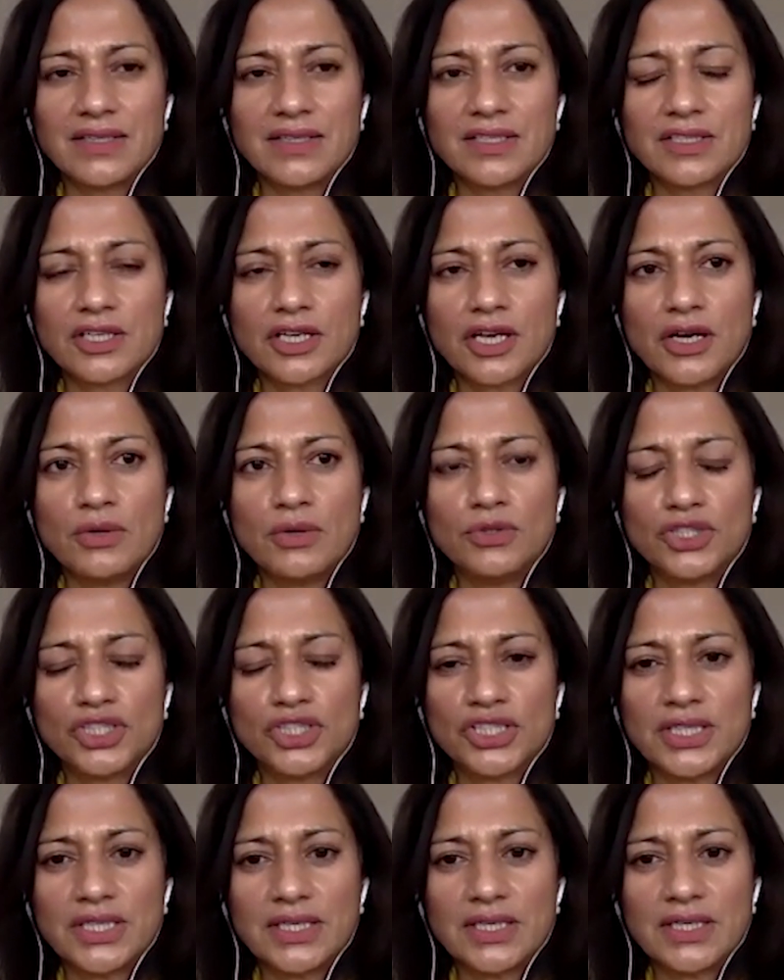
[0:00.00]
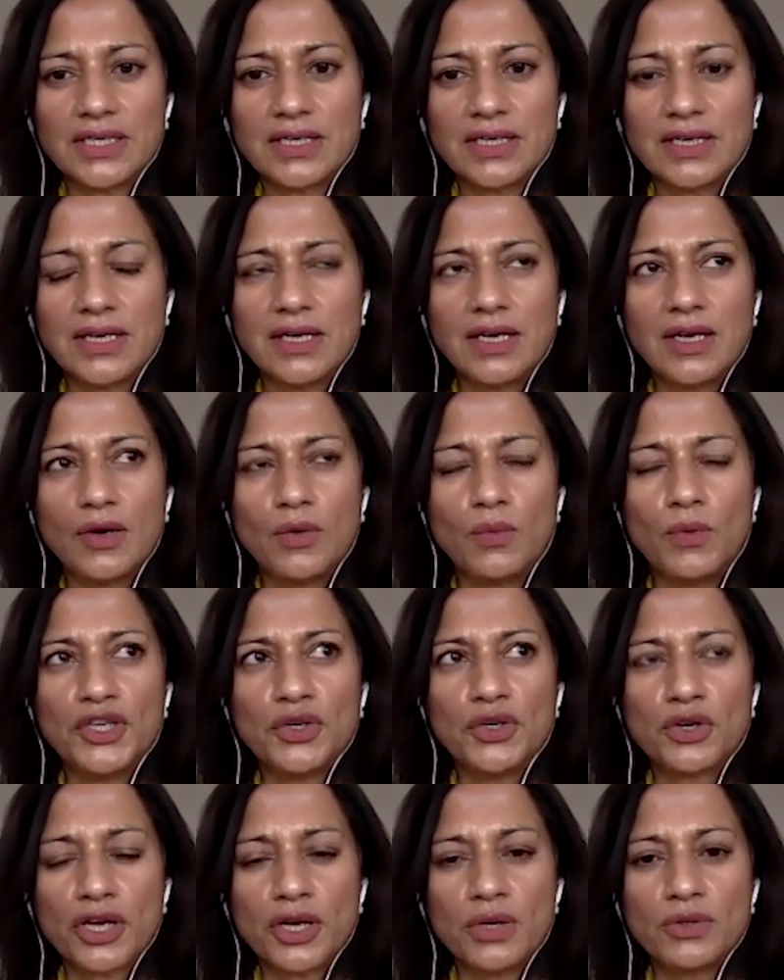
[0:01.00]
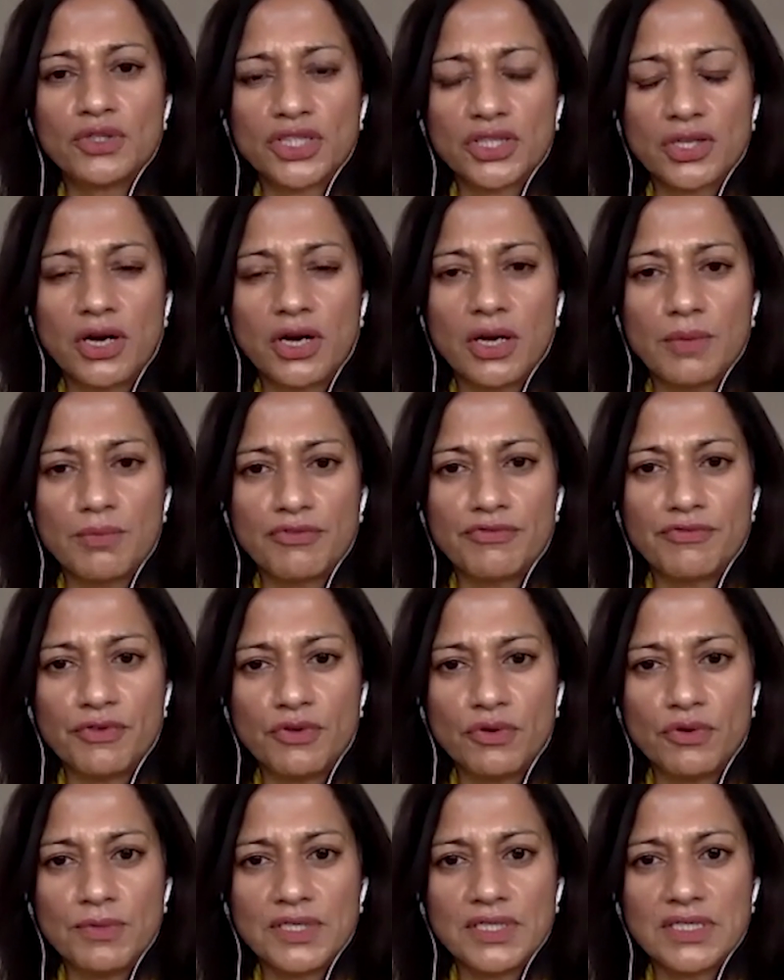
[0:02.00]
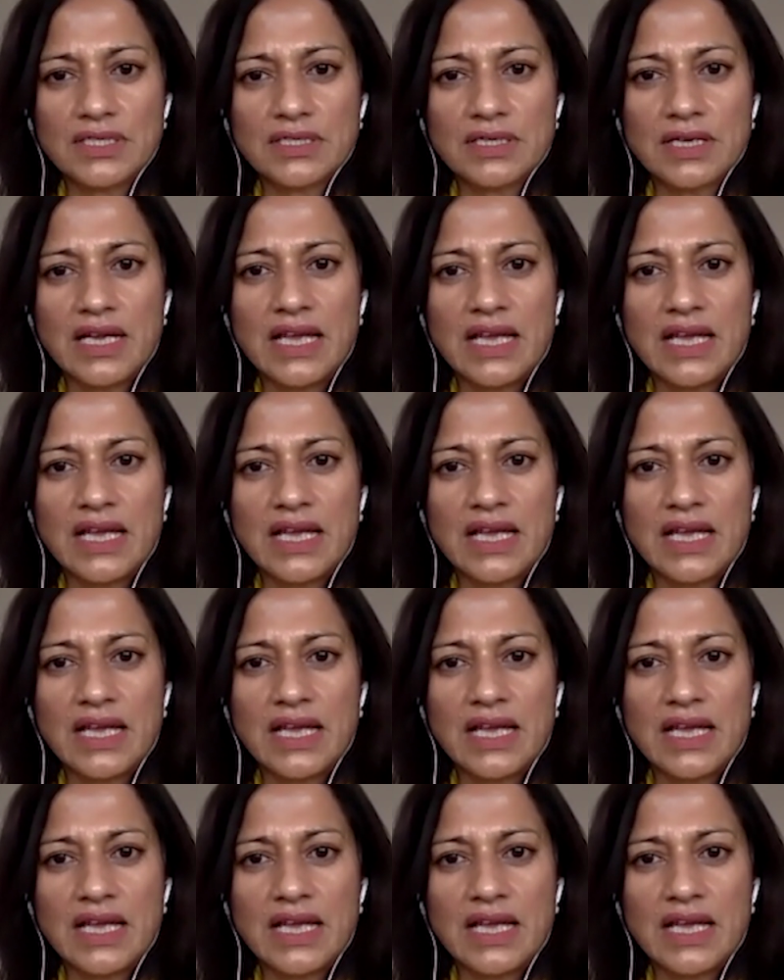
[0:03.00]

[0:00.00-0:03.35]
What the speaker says: that coaching, when you're coaching high performers,